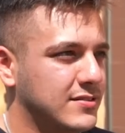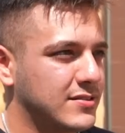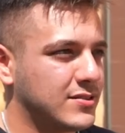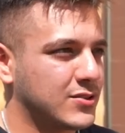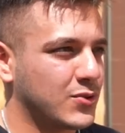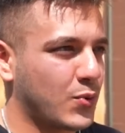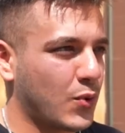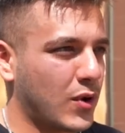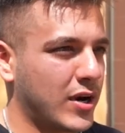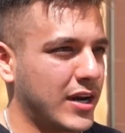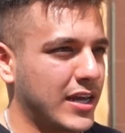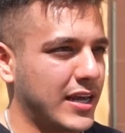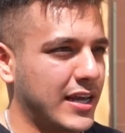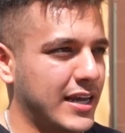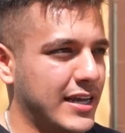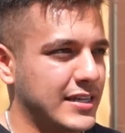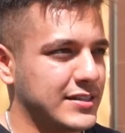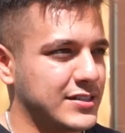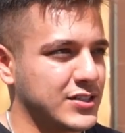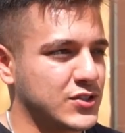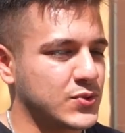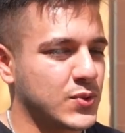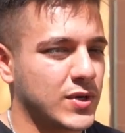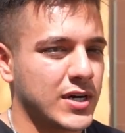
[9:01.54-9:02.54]
20
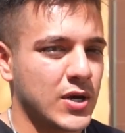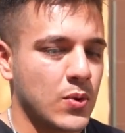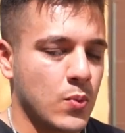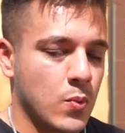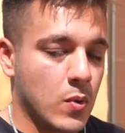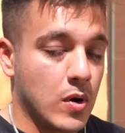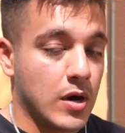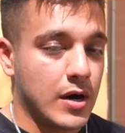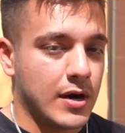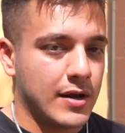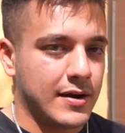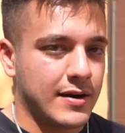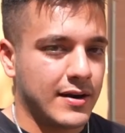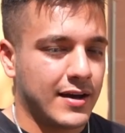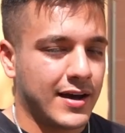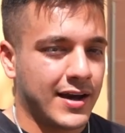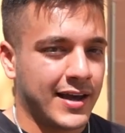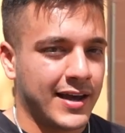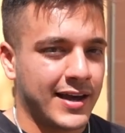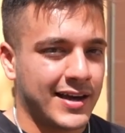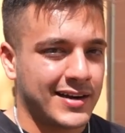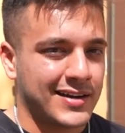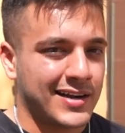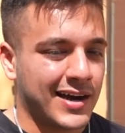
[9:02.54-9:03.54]
into 21,
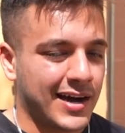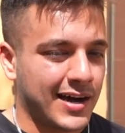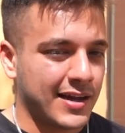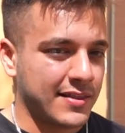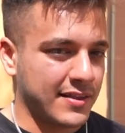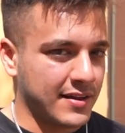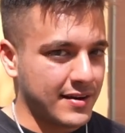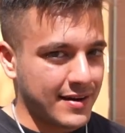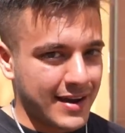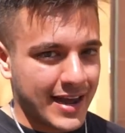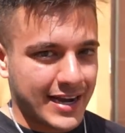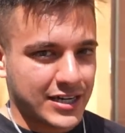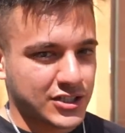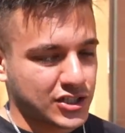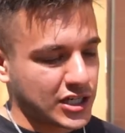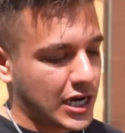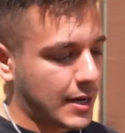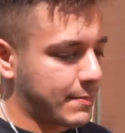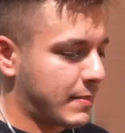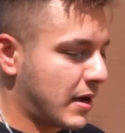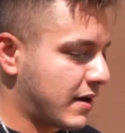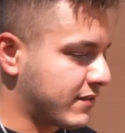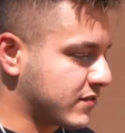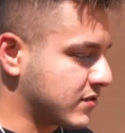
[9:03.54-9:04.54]
I had gotten the next
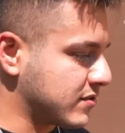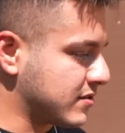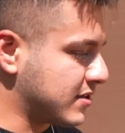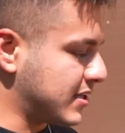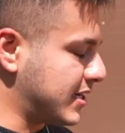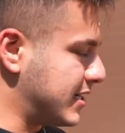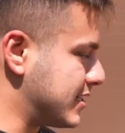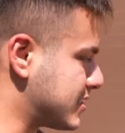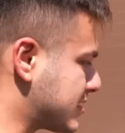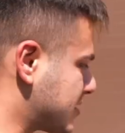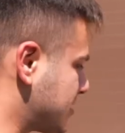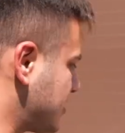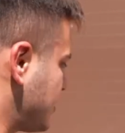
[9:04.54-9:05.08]
shop after this.